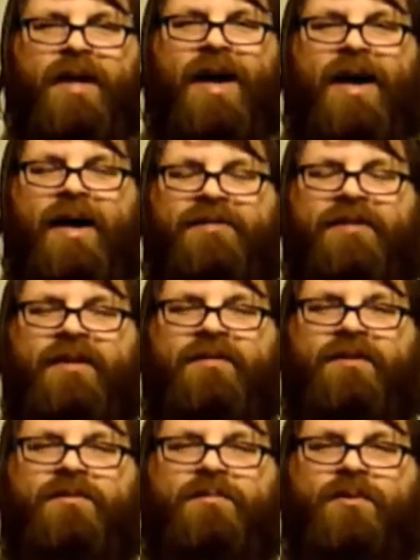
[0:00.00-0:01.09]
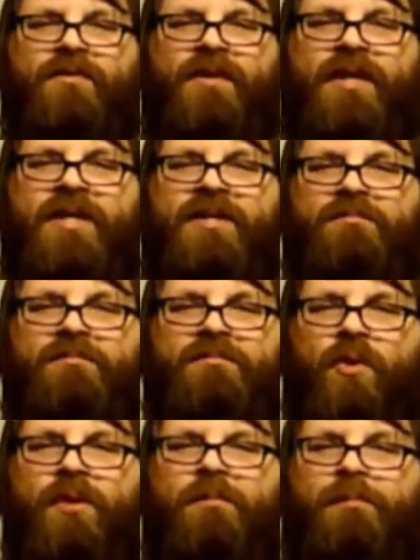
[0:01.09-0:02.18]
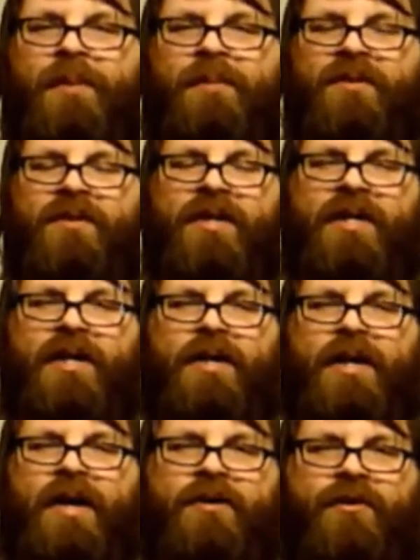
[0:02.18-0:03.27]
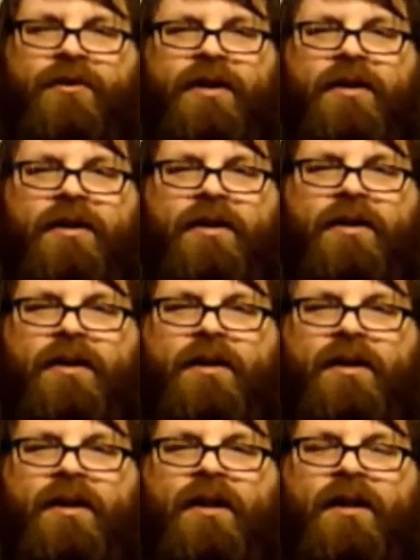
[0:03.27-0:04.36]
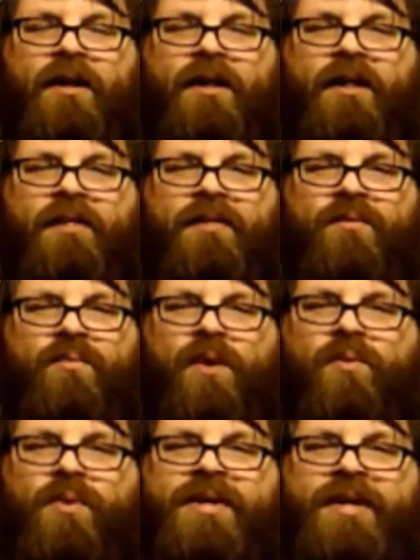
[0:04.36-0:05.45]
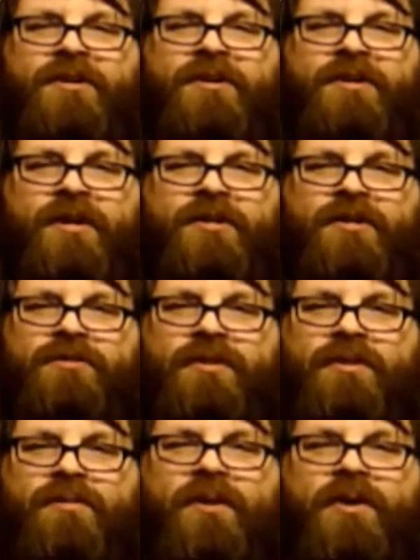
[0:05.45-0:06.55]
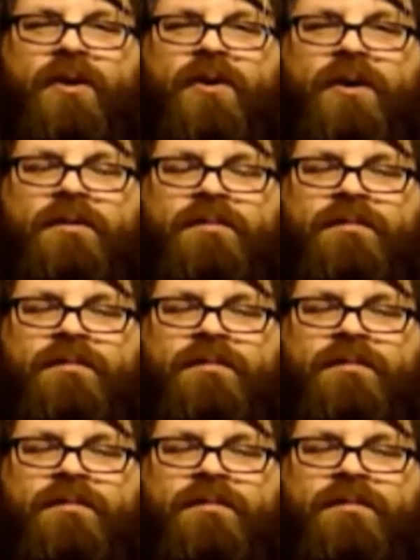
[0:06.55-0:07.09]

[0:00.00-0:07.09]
I think this movie is more biblically inaccurate than what we teach our children about Noah.